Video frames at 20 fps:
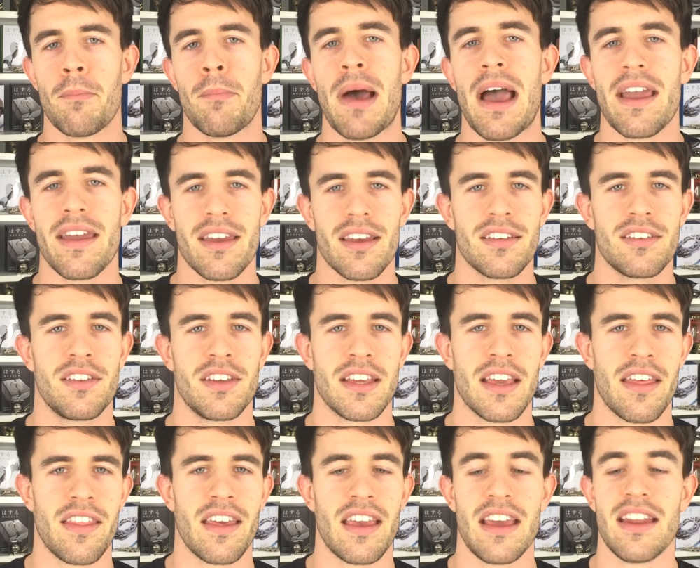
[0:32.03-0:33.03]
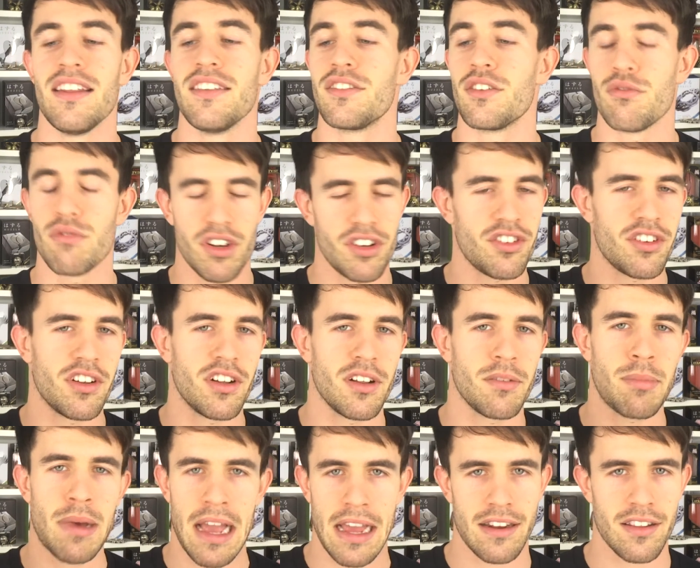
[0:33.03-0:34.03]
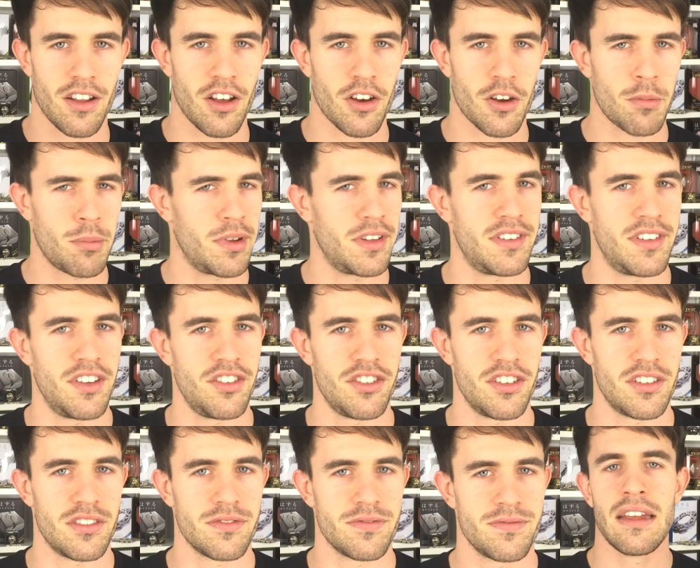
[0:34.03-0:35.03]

back together in its original padlock position.